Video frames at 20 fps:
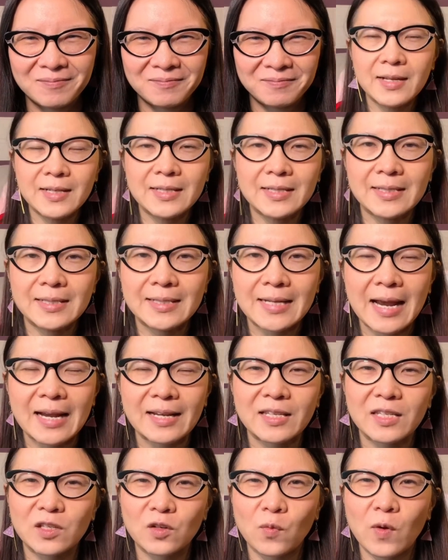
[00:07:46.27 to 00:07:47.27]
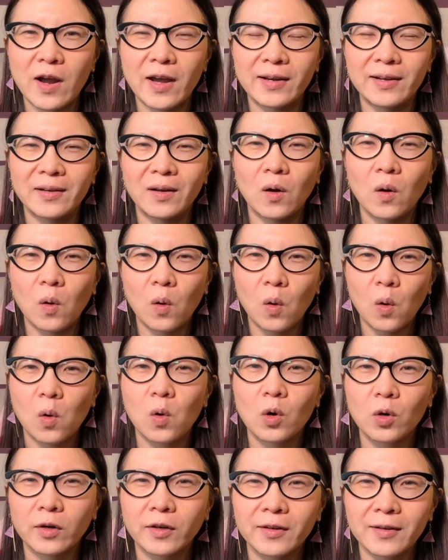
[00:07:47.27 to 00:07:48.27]
Next one,
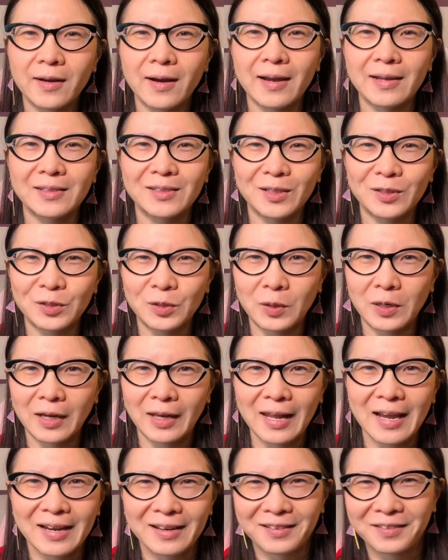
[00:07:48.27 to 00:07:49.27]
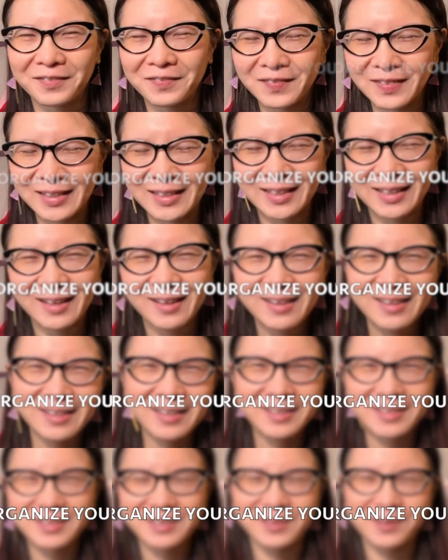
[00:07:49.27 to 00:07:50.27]
organize your life.
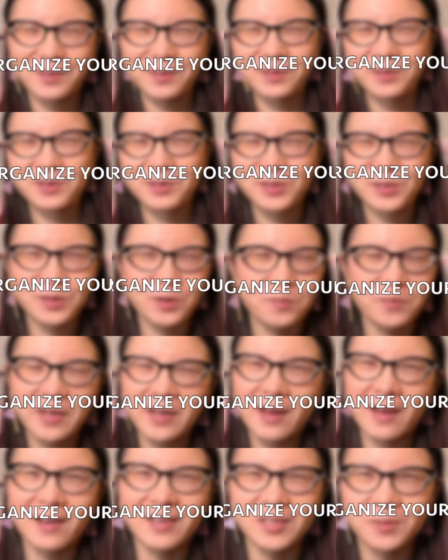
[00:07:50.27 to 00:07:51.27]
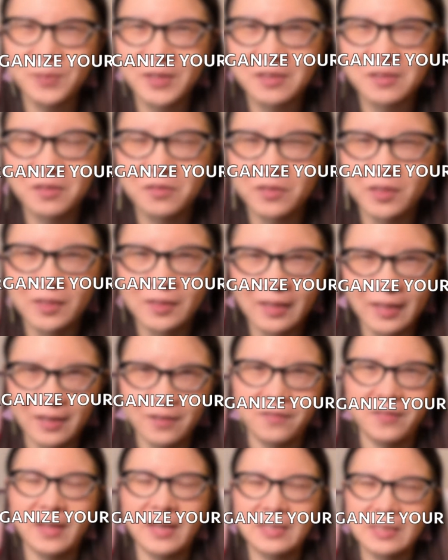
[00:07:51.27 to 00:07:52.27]
So there's so many aspects of our
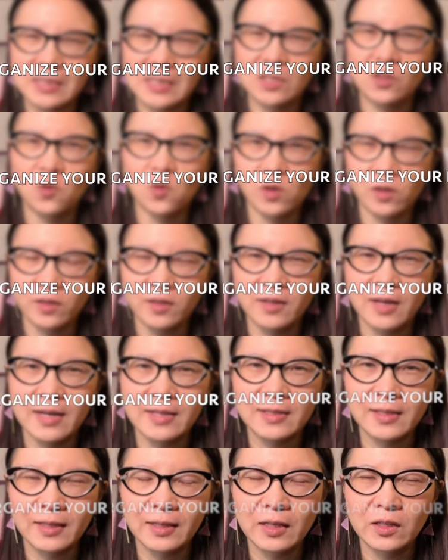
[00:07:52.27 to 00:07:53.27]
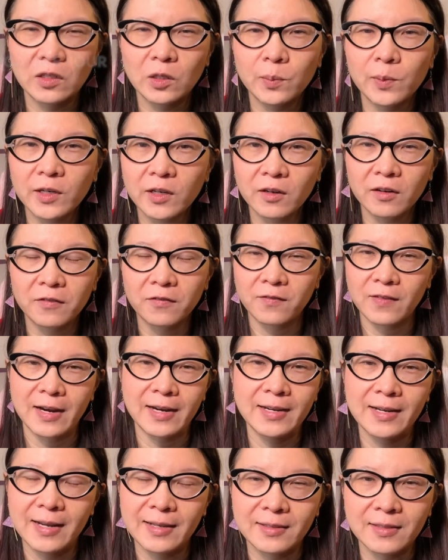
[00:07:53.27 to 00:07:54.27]
life that need organizing. It could be our
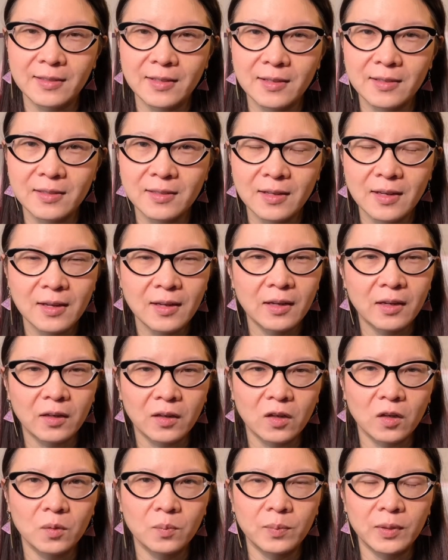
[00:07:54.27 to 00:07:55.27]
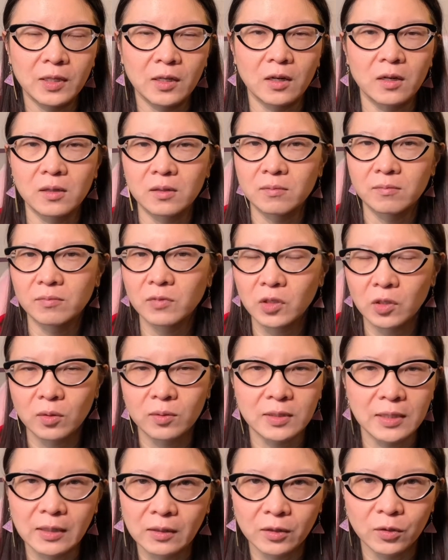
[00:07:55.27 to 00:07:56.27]
finances. It could be our, you know,
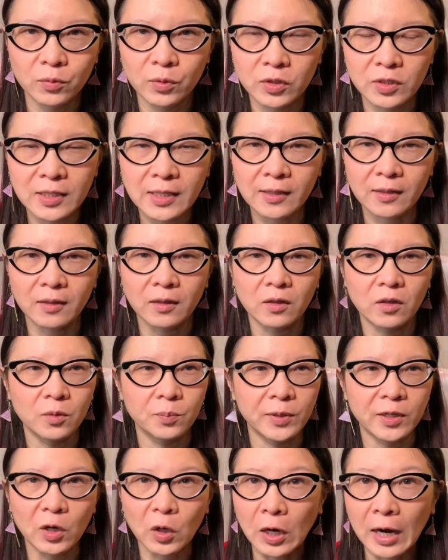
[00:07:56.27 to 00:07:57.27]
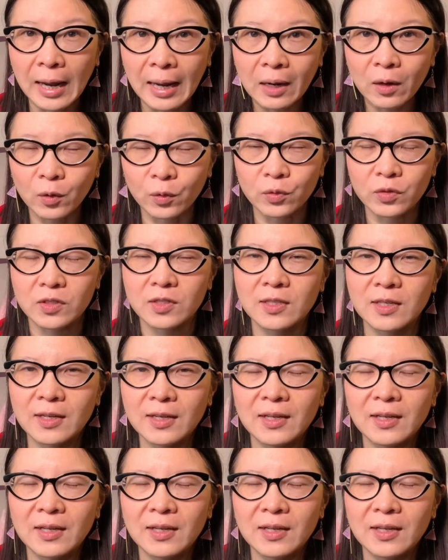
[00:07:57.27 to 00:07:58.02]
daily routine. It could be our house.